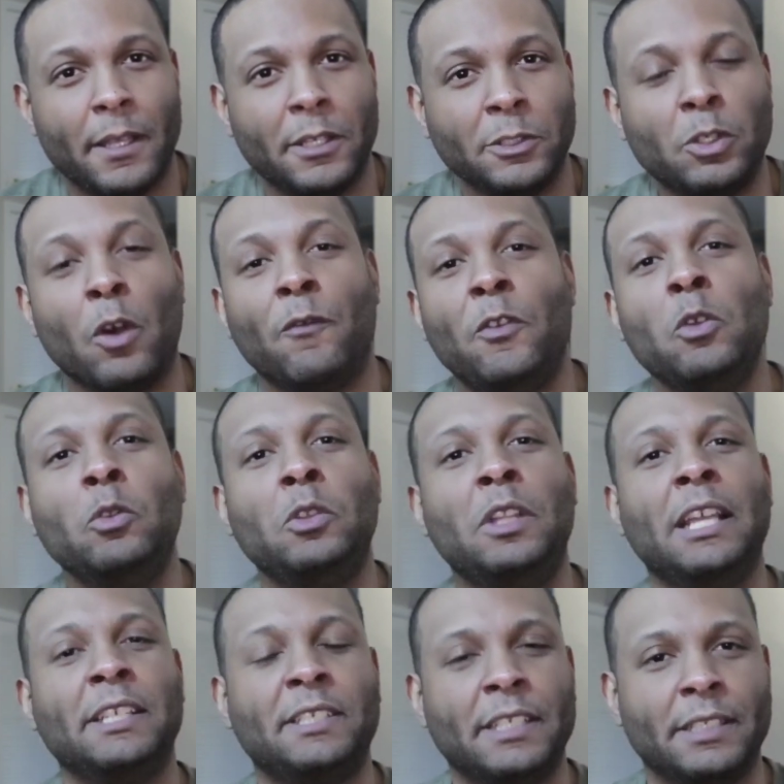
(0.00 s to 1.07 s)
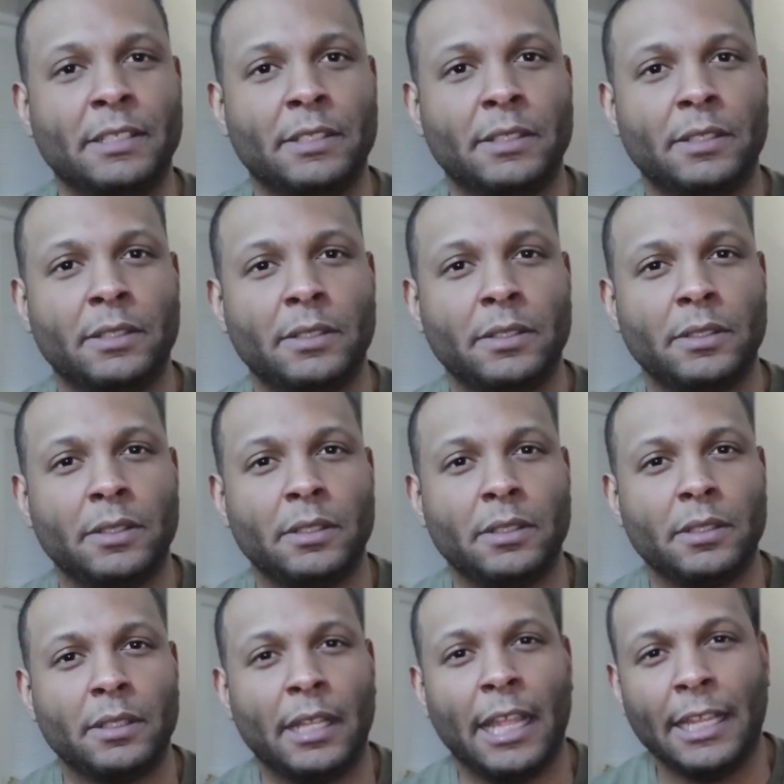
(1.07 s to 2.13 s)
So if you listen
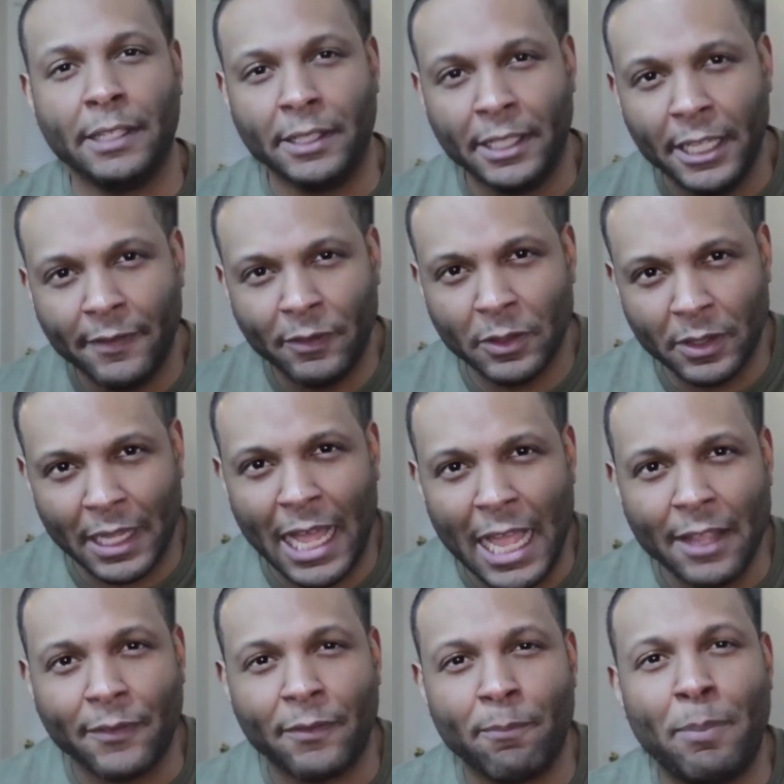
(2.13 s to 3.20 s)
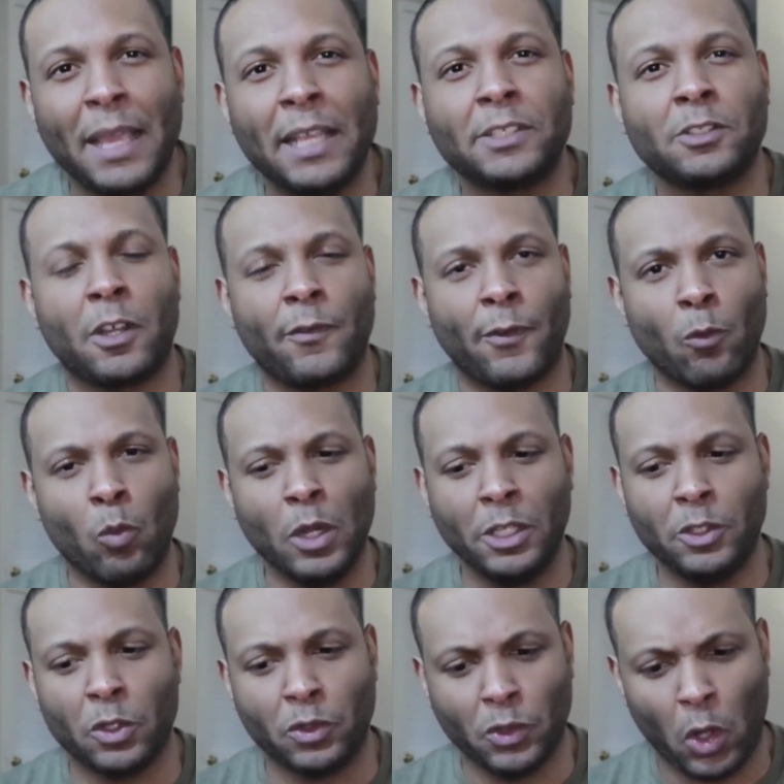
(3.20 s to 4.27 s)
and live your life based off of what
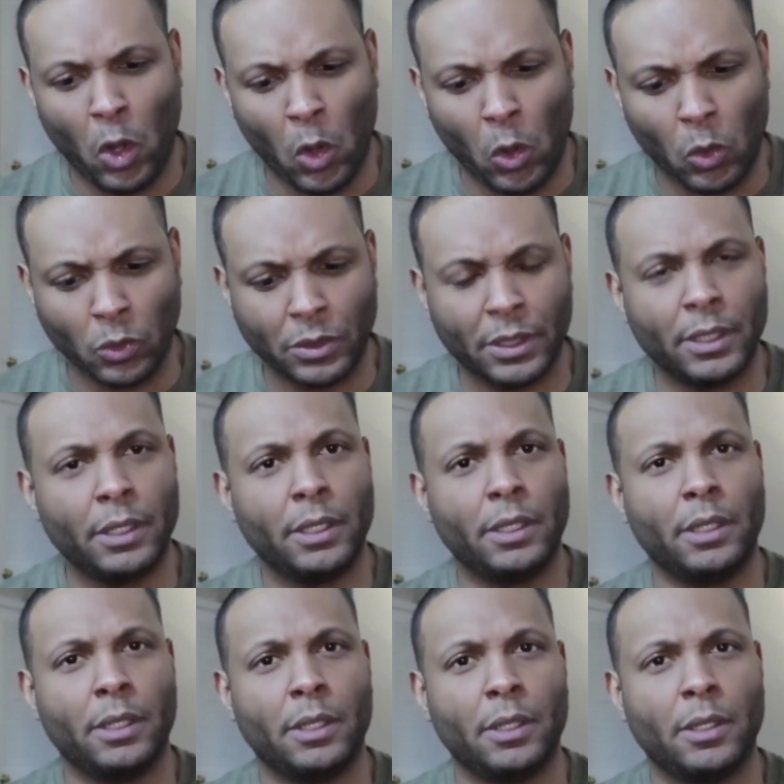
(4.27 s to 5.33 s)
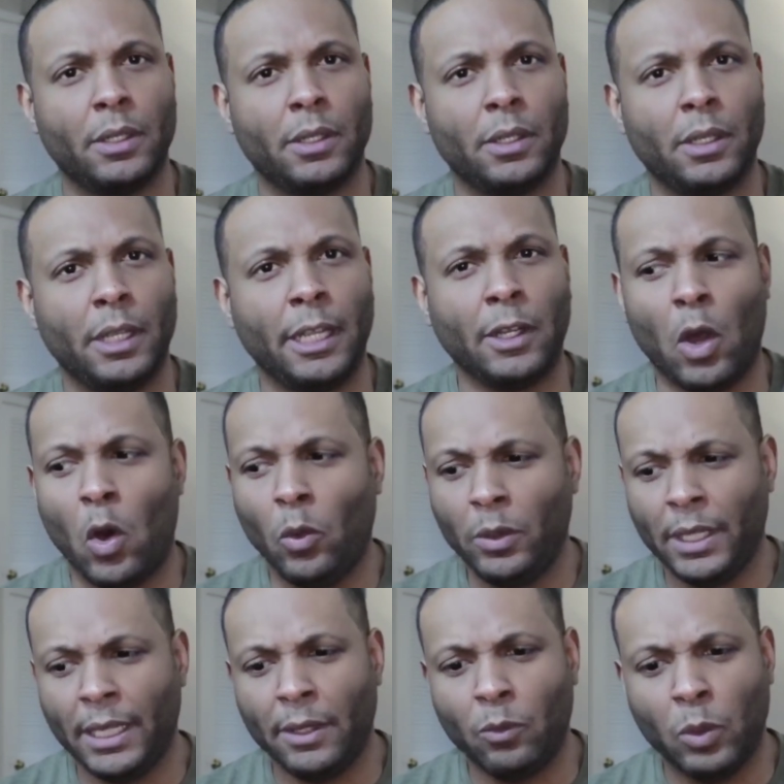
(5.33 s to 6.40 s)
you're told and
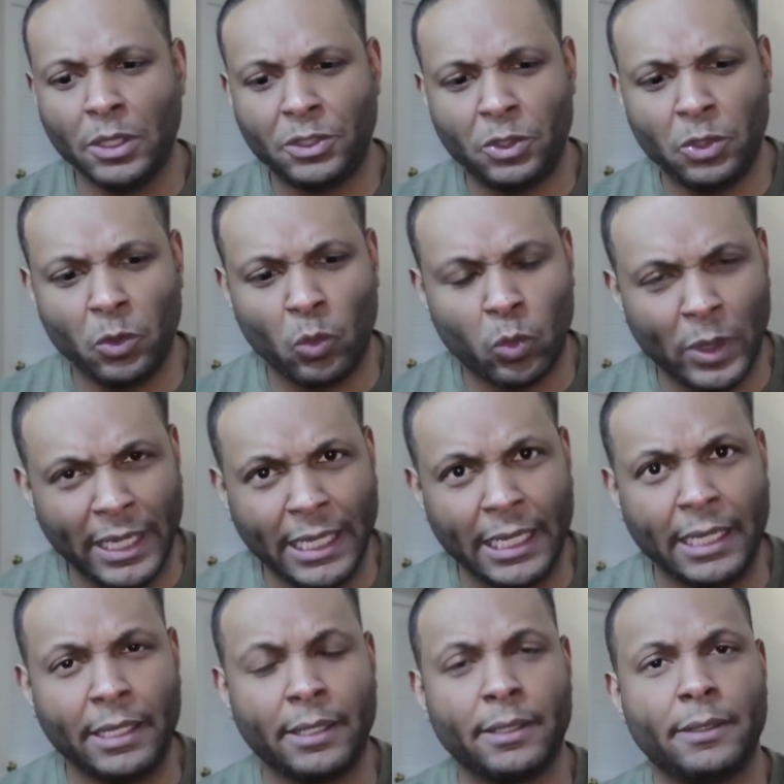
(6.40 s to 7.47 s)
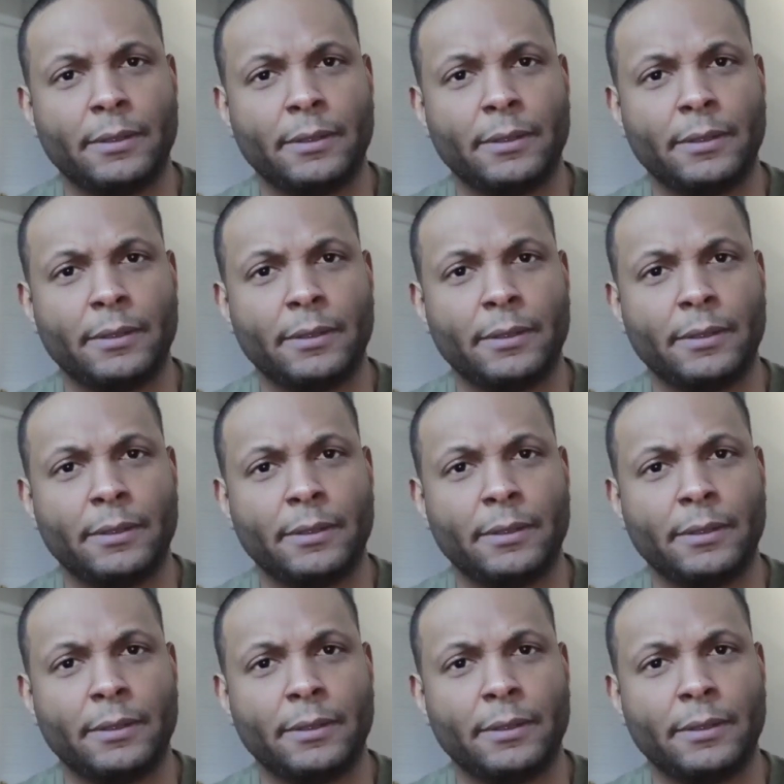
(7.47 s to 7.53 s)
only what you read,